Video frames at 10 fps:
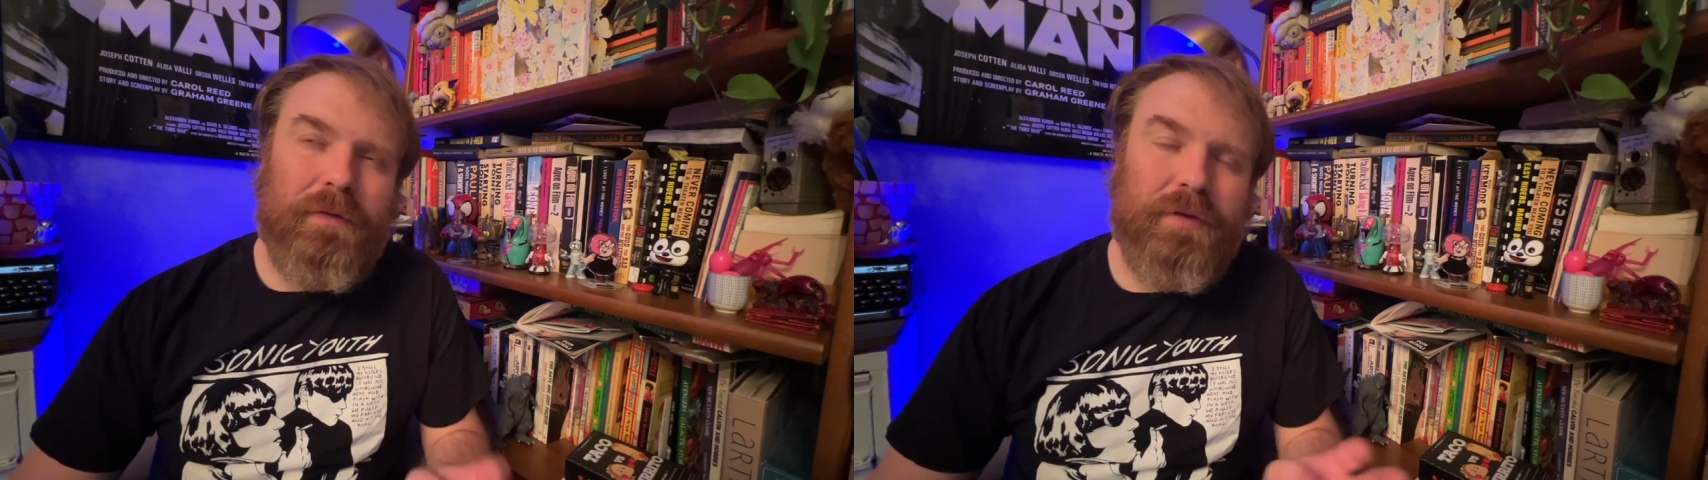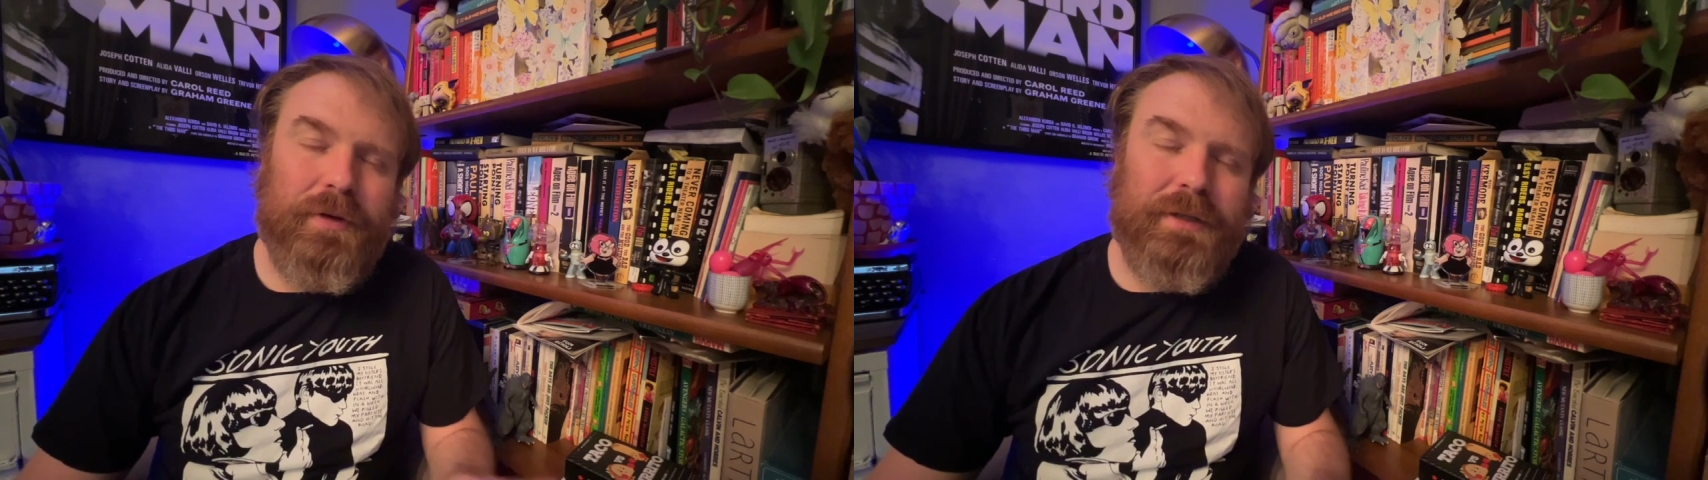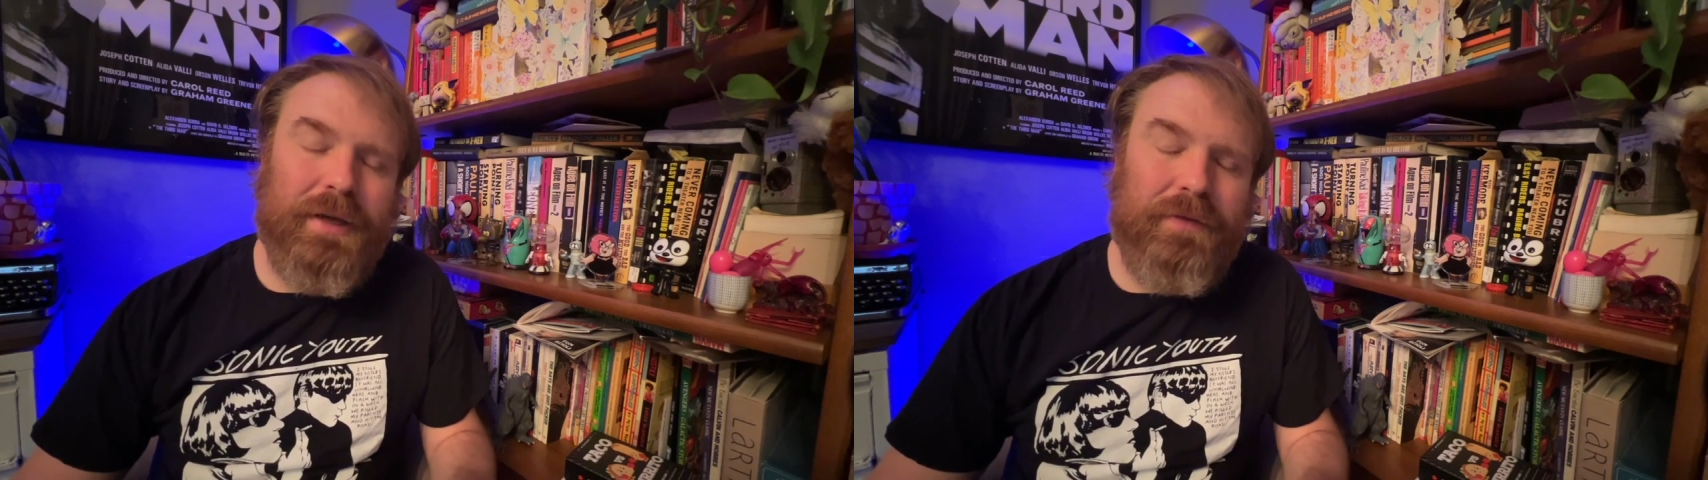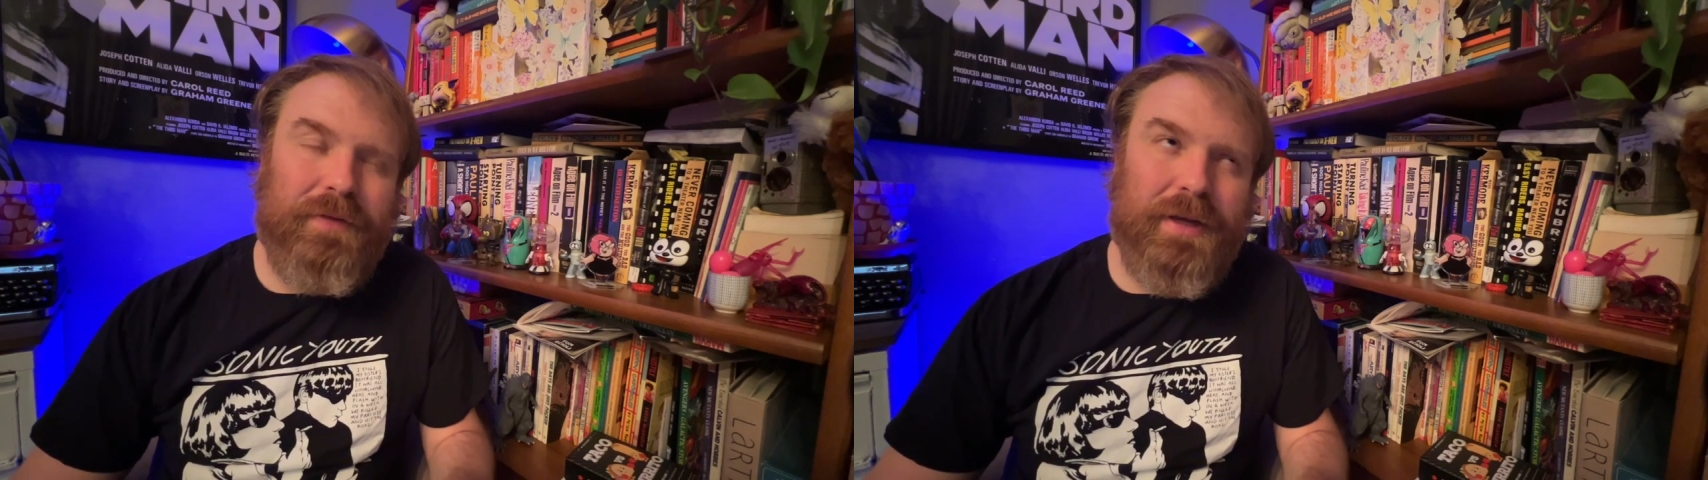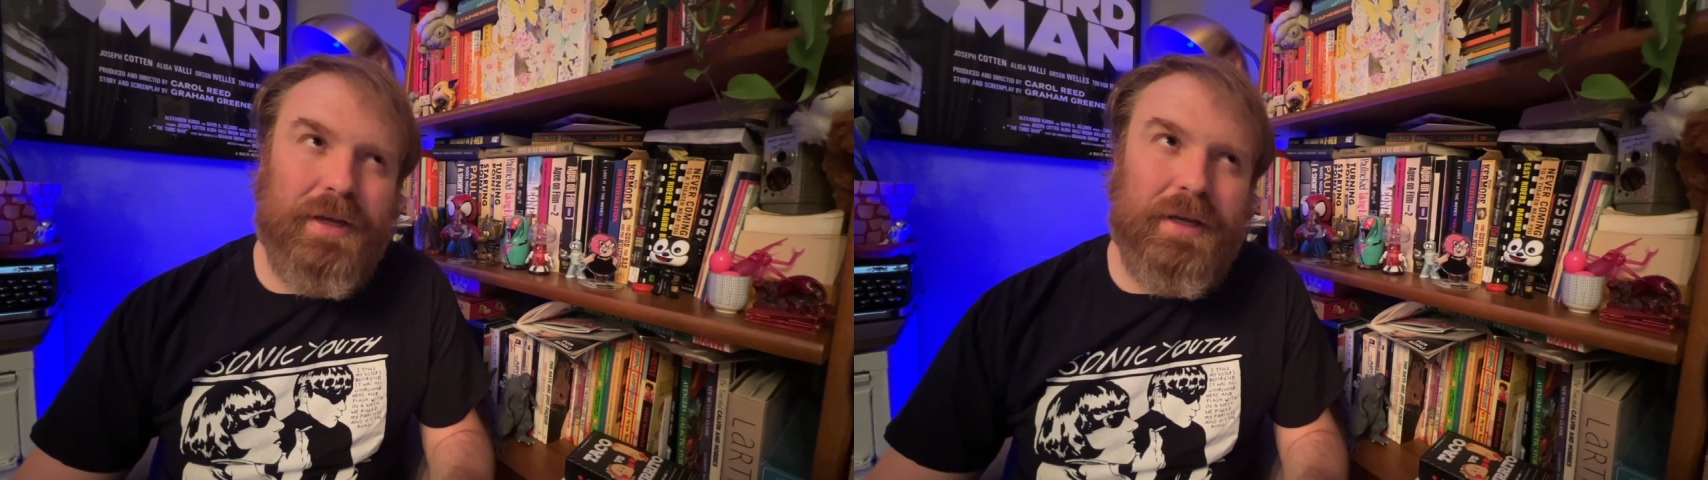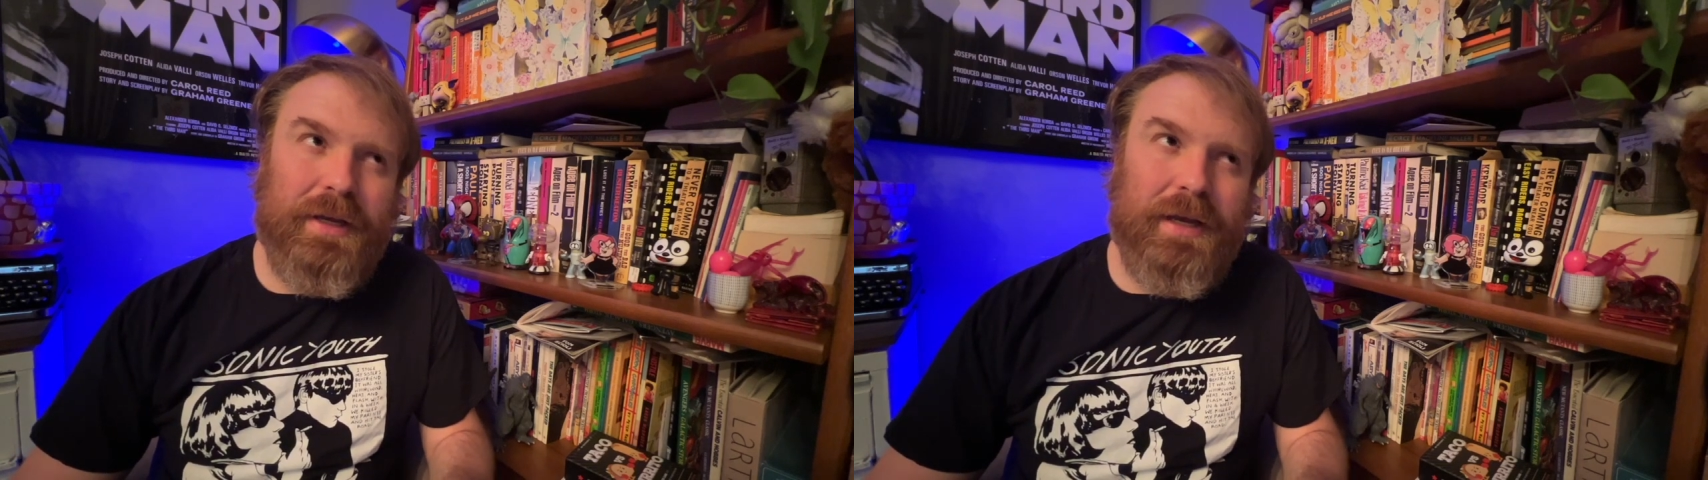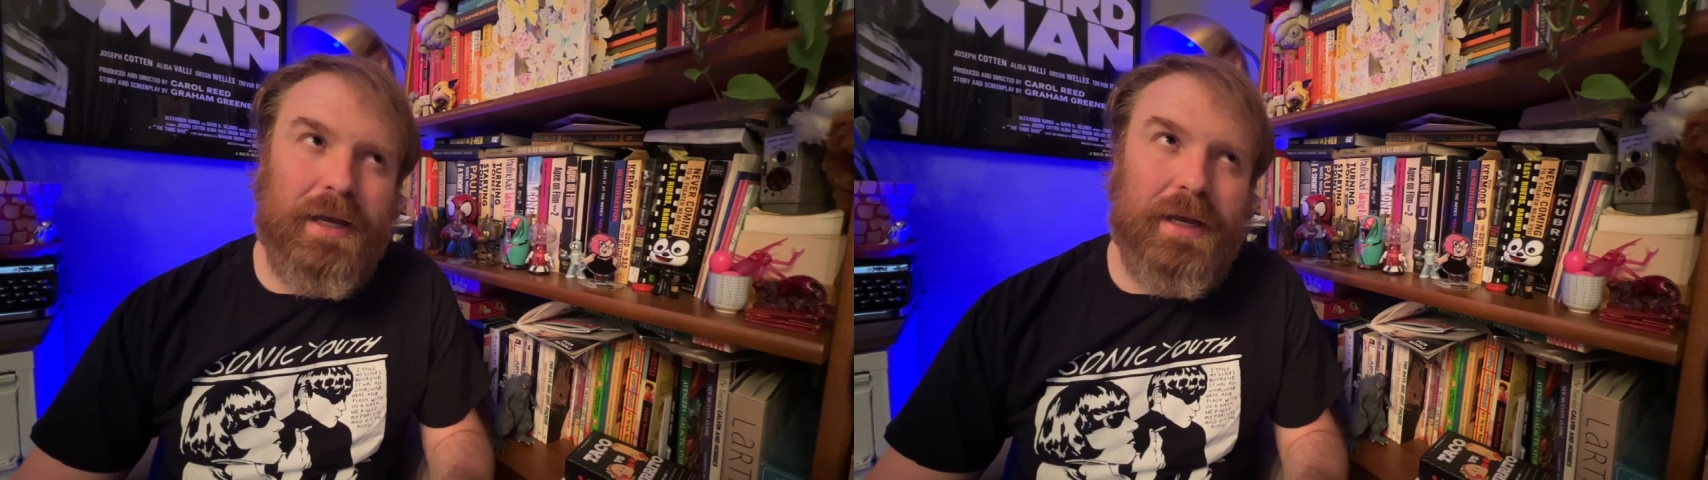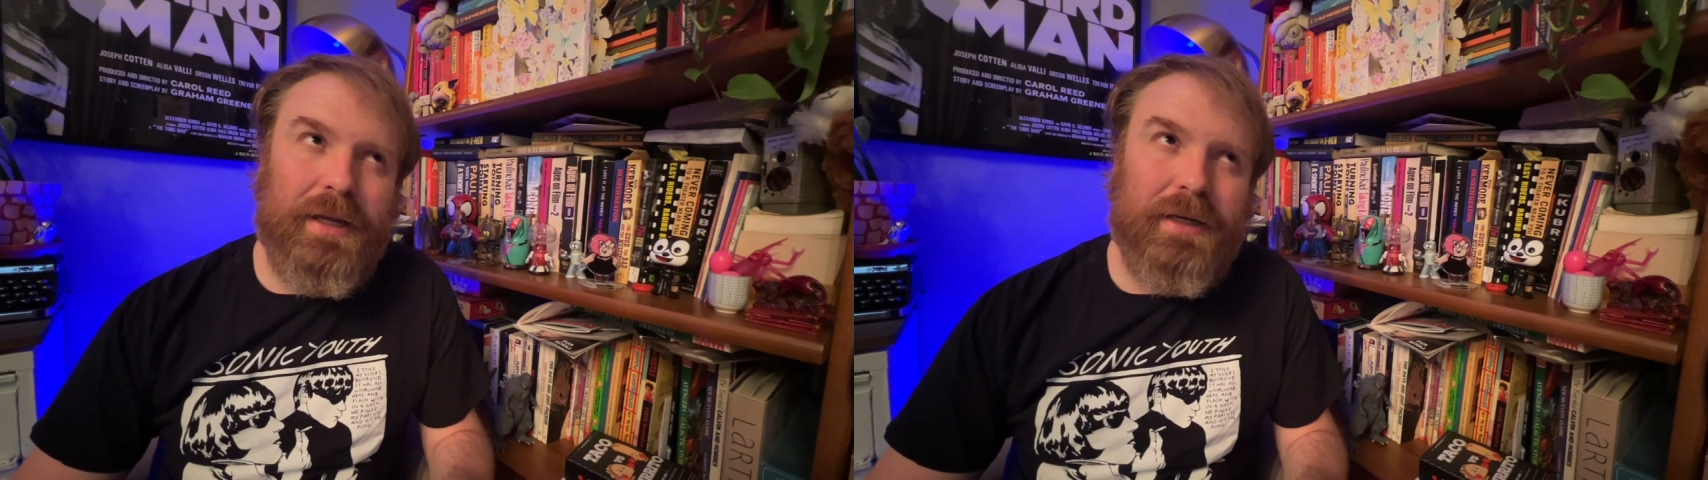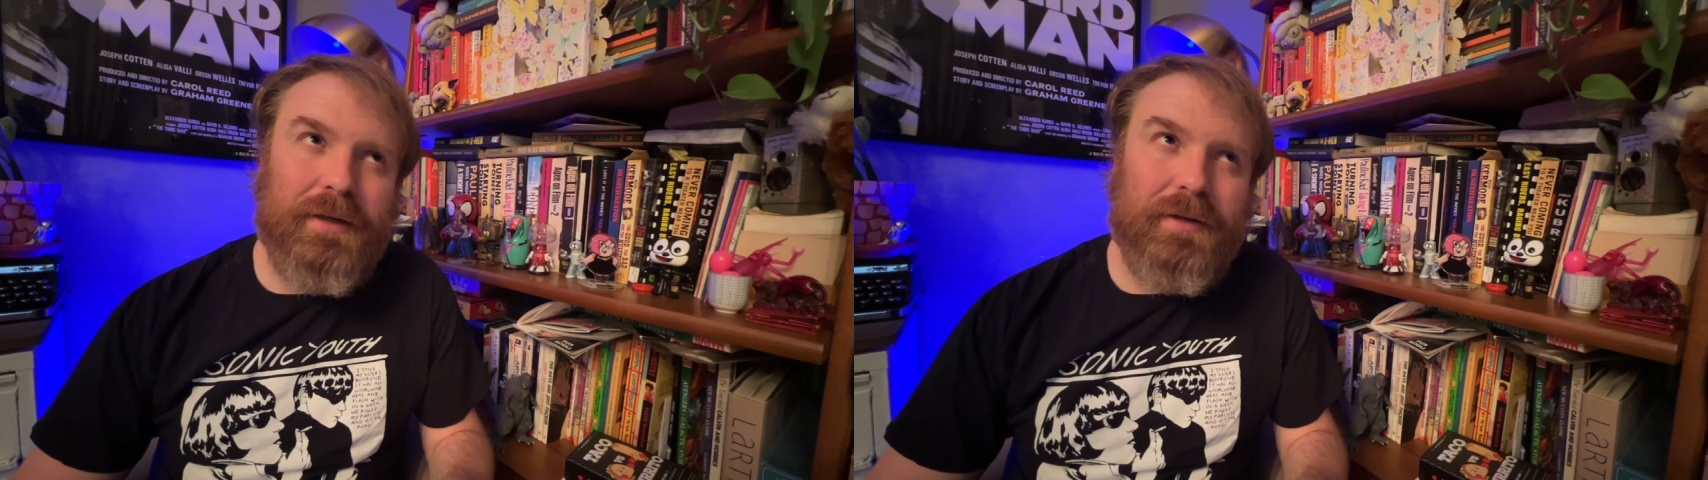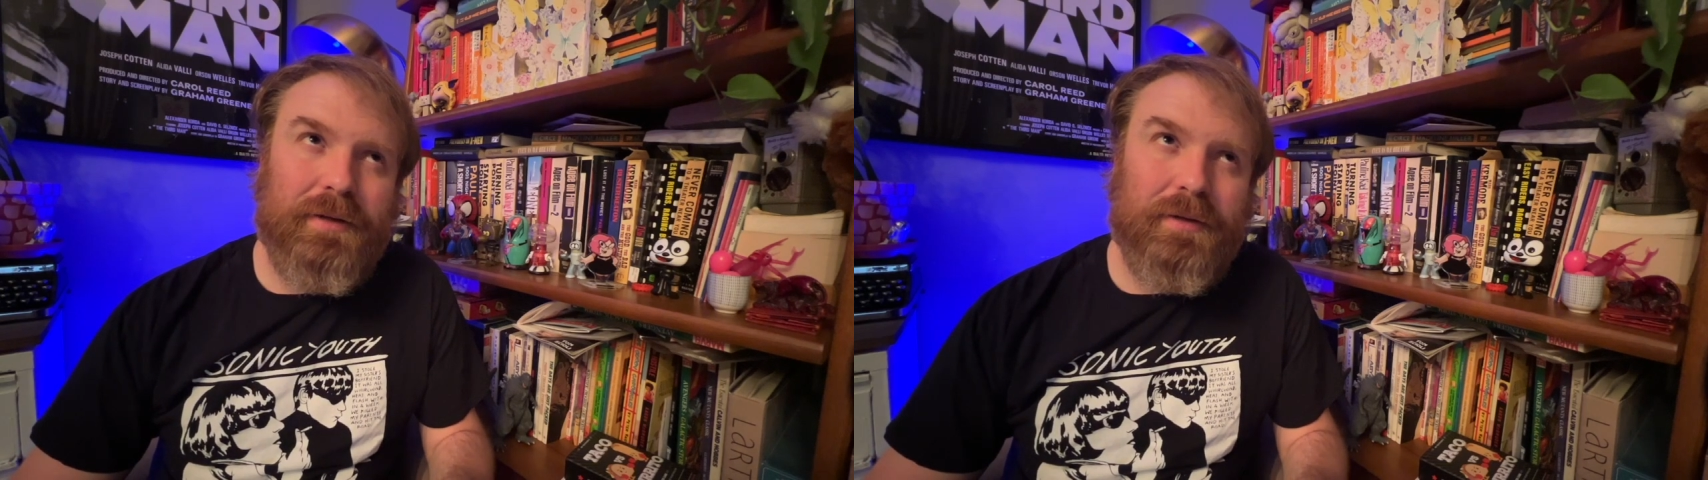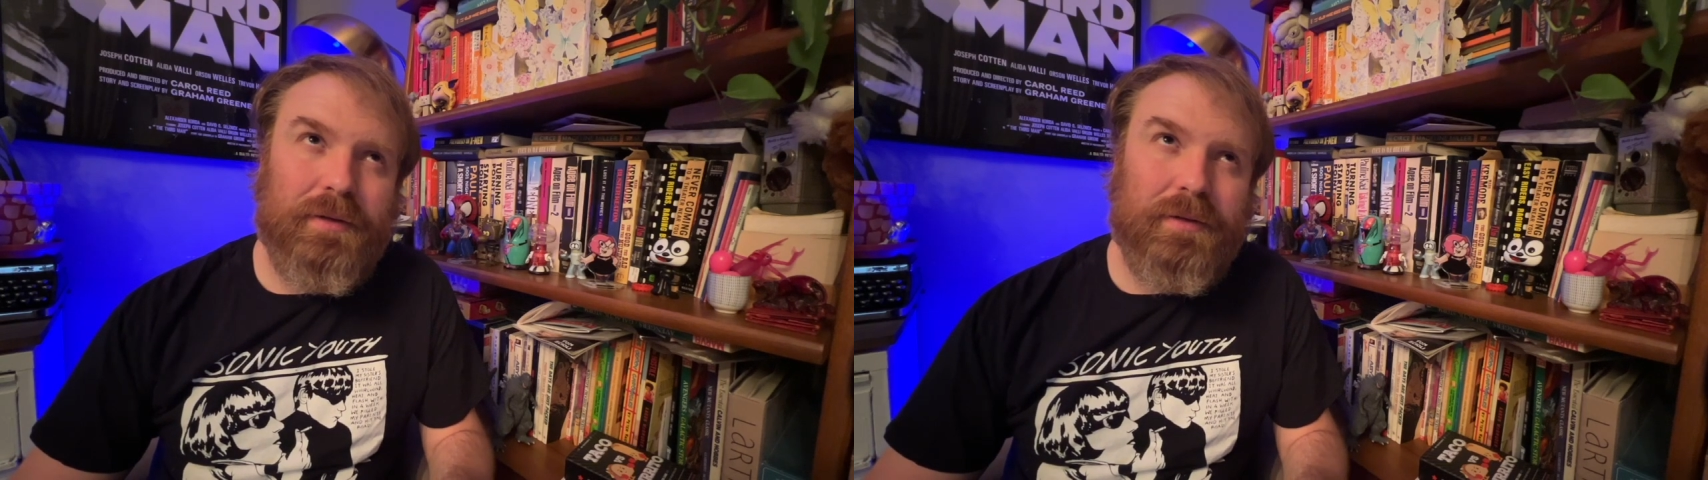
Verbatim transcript: Philadelphia and